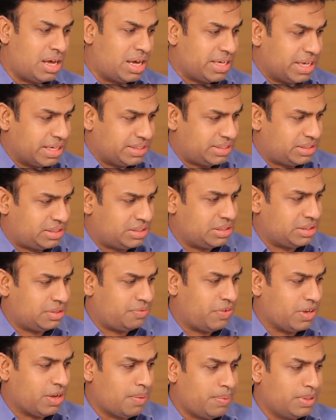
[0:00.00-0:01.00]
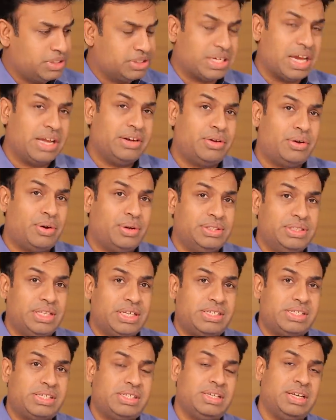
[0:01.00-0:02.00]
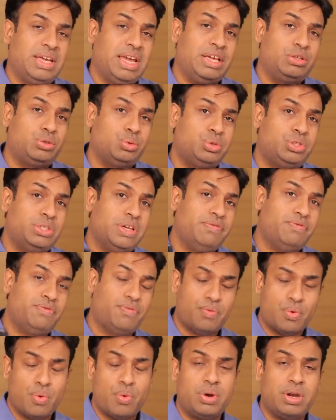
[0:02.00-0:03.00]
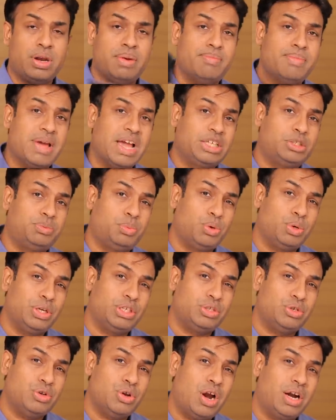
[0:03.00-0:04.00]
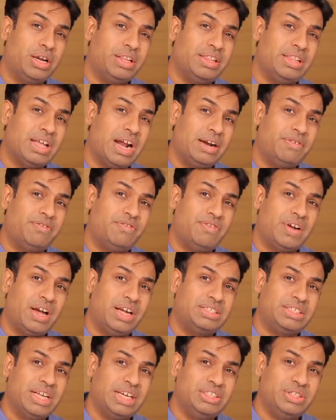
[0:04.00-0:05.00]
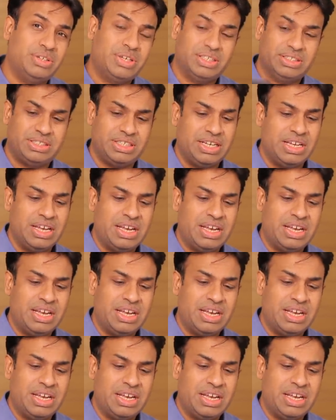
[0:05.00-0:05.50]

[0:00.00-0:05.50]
Yes, the fingerprint scanner on this Asus Zenfone Max Pro is not that fast, as you can see.